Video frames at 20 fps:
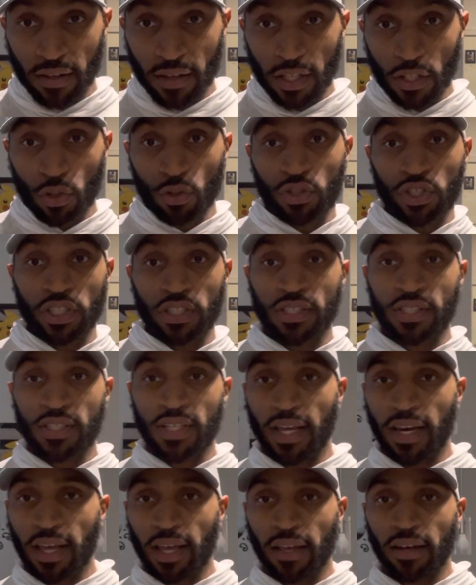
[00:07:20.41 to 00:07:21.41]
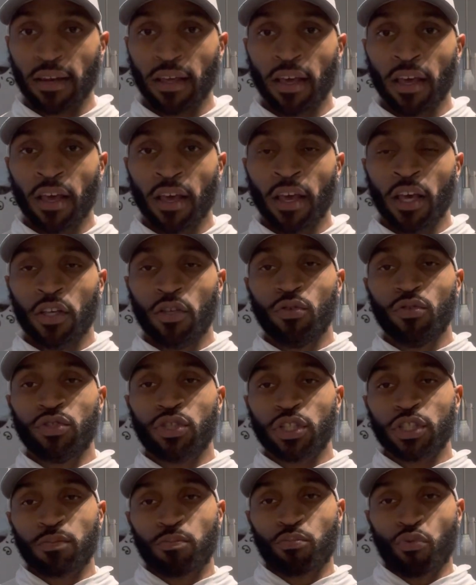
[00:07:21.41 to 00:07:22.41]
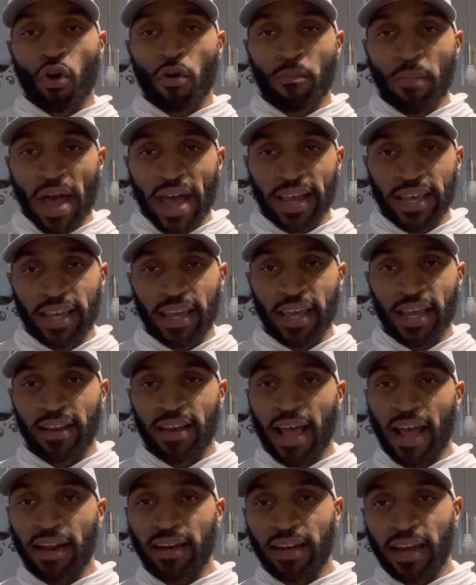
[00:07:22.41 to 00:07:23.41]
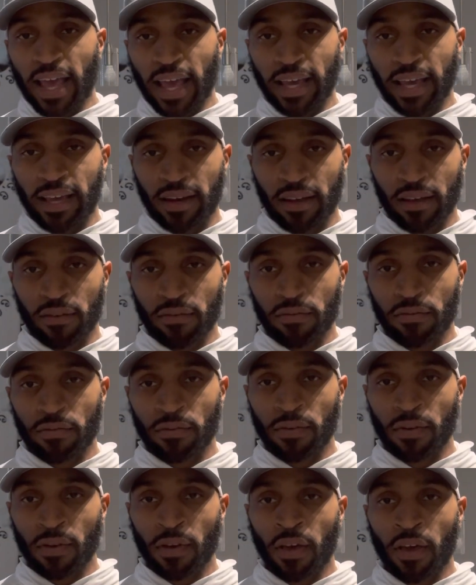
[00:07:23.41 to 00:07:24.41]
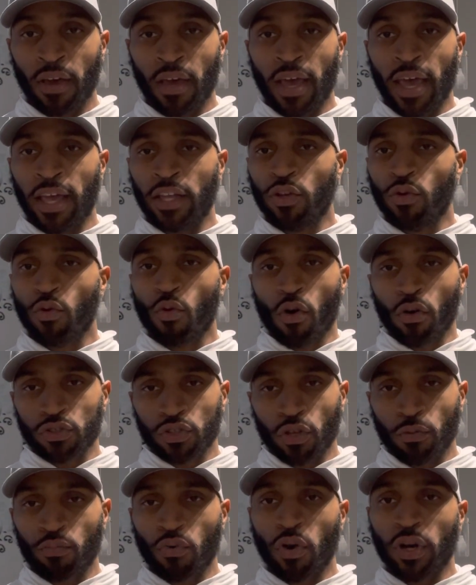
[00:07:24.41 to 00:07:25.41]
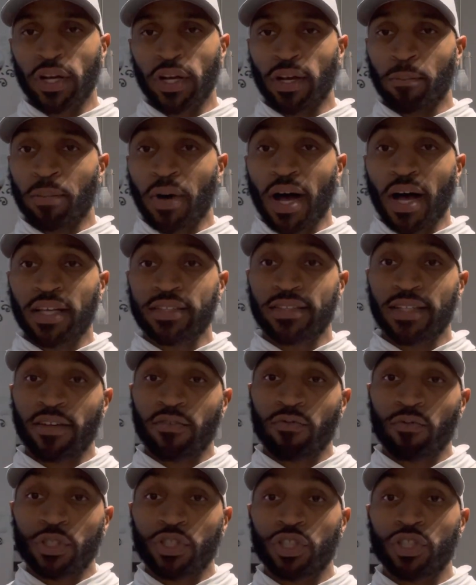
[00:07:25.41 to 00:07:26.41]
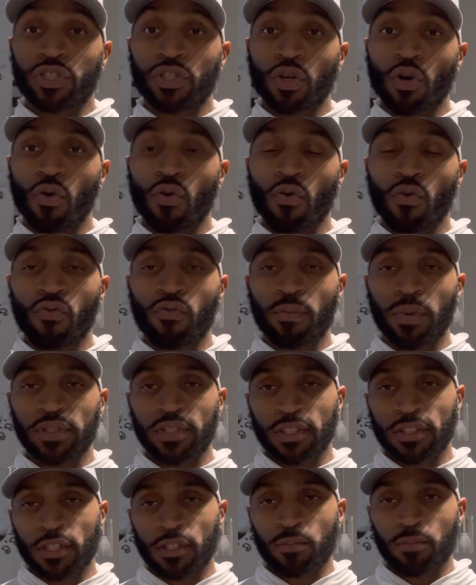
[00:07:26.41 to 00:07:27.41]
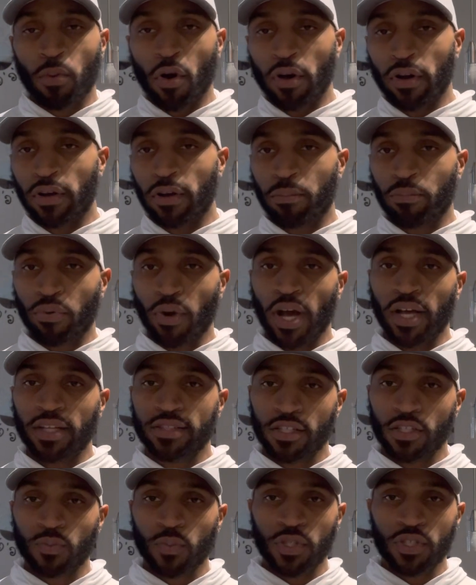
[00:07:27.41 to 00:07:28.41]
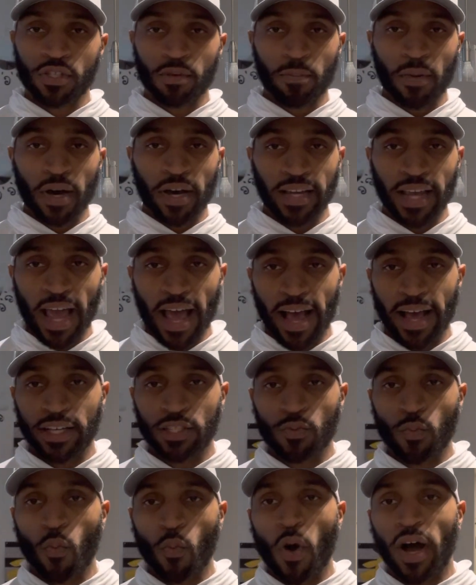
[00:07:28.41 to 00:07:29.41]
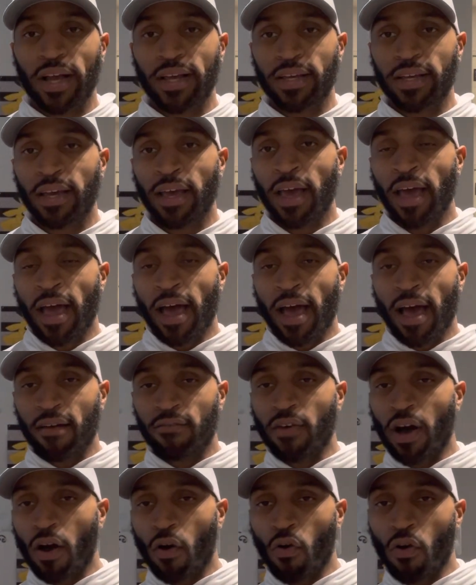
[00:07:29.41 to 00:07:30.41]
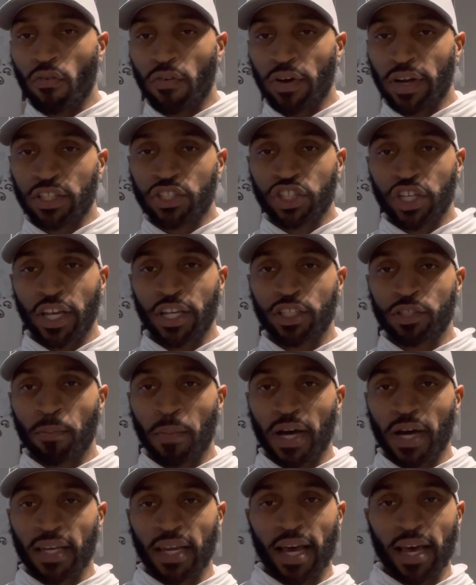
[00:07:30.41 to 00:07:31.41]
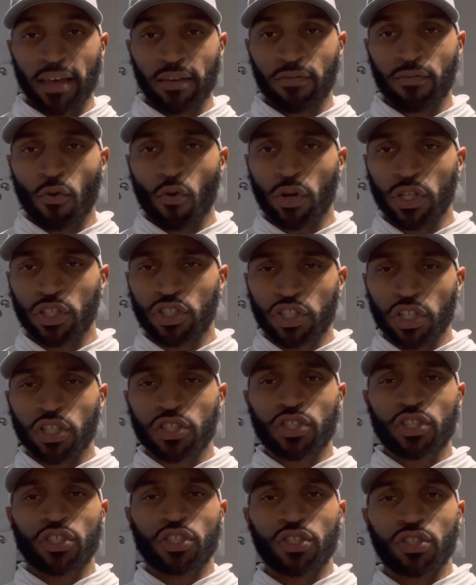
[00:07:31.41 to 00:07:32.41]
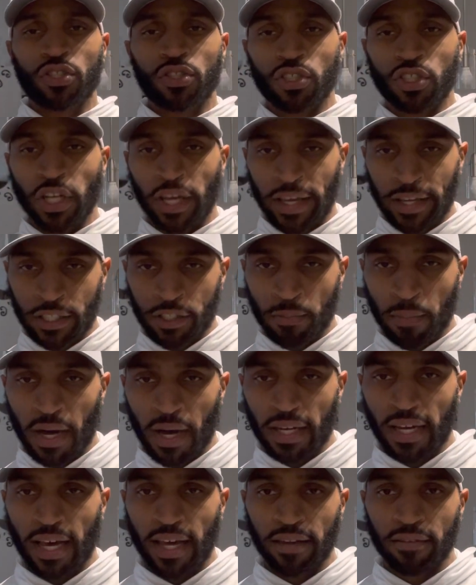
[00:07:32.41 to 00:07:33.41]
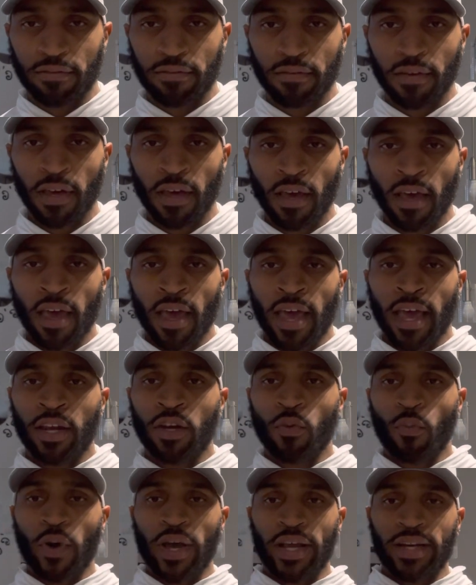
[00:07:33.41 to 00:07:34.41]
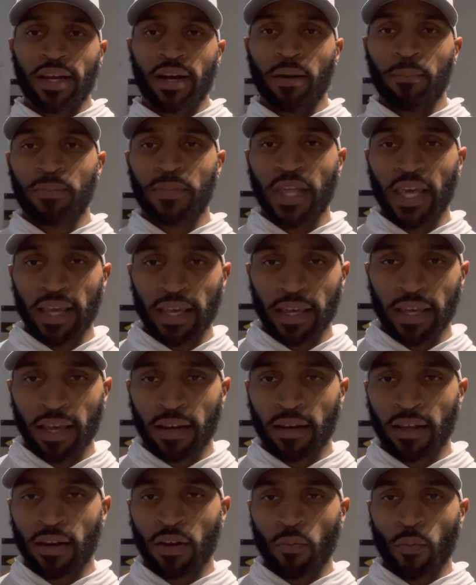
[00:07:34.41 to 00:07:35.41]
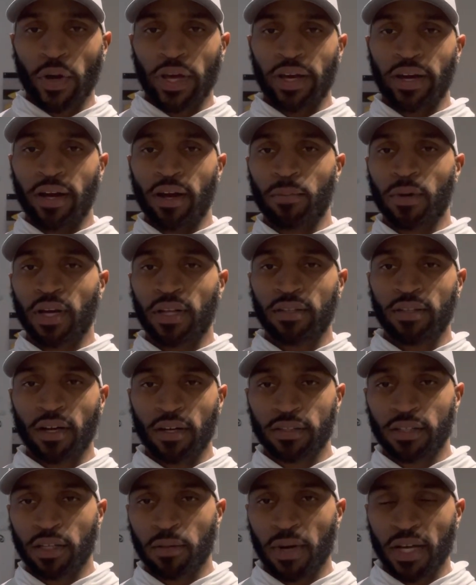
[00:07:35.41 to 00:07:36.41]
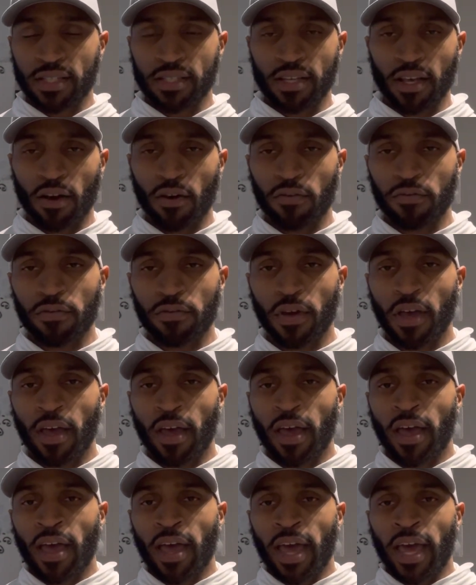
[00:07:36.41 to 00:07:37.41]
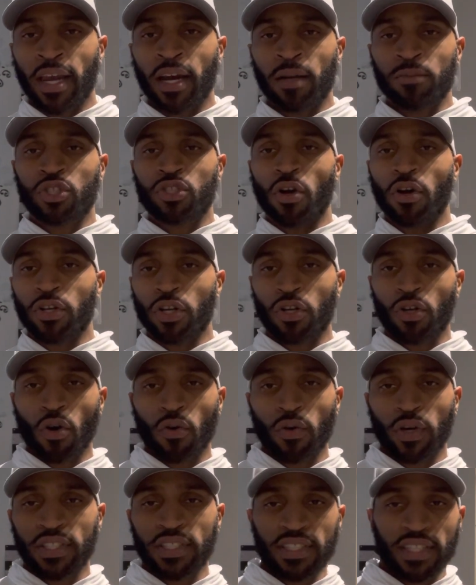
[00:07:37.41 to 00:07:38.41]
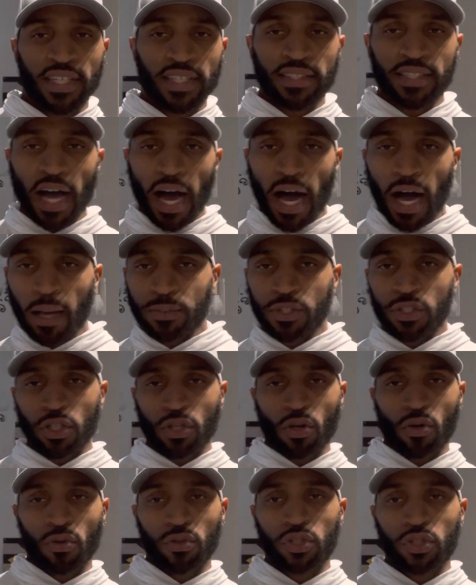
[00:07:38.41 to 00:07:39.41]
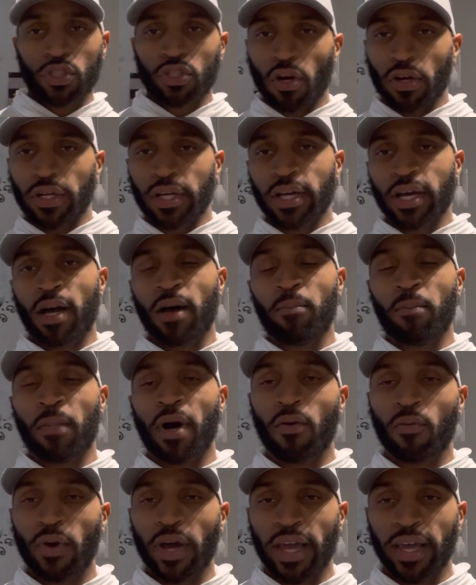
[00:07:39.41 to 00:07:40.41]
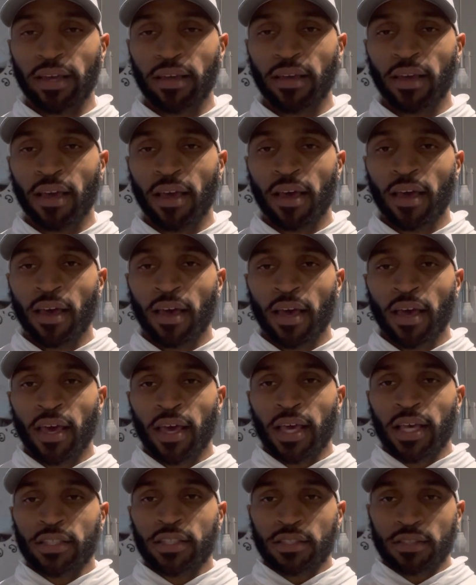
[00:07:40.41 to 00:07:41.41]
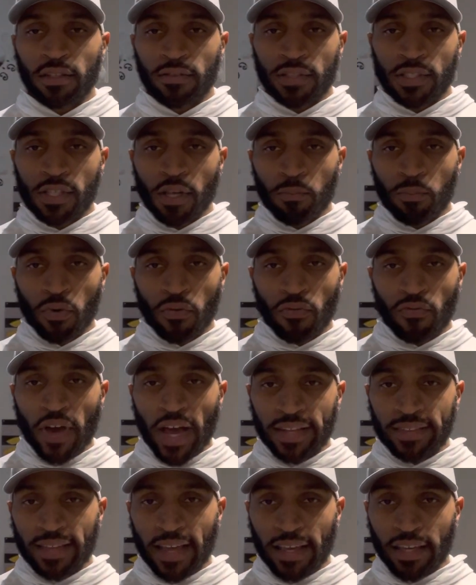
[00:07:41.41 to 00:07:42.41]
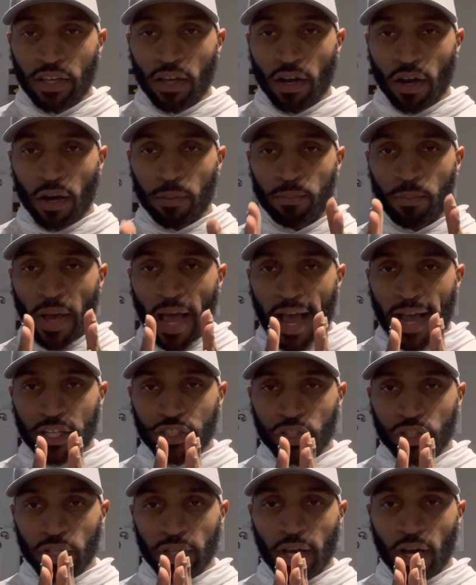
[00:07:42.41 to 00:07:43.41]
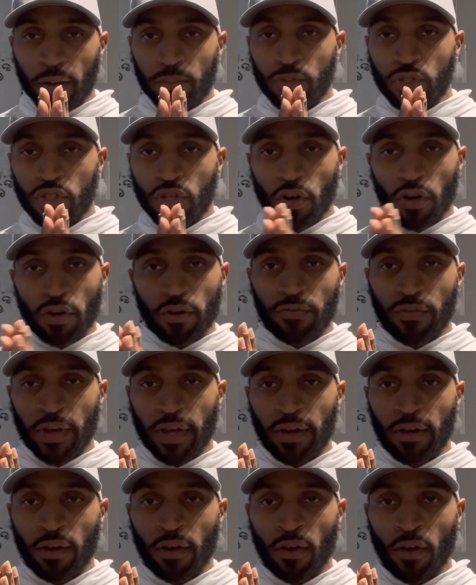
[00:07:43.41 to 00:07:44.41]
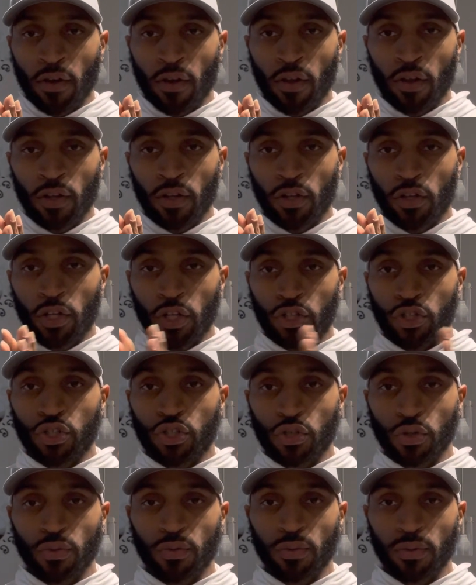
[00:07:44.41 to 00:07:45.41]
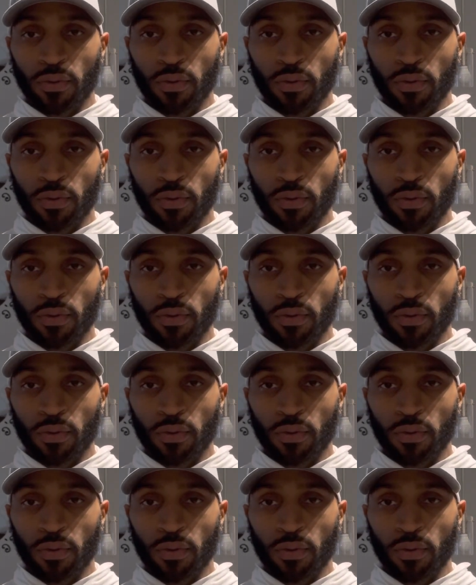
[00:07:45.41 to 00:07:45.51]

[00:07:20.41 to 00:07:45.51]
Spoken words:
You just did it. You just brought back in that negative and you also brought in the positive, which is cool. But this is part of the process when somebody asks, why have I already changed my life or just changed my life and the way that I'm thinking and the way that I'm conducting myself? And I'm starting to notice these obstacles starting to come my way. It's the simple fact that you're actually observing the two.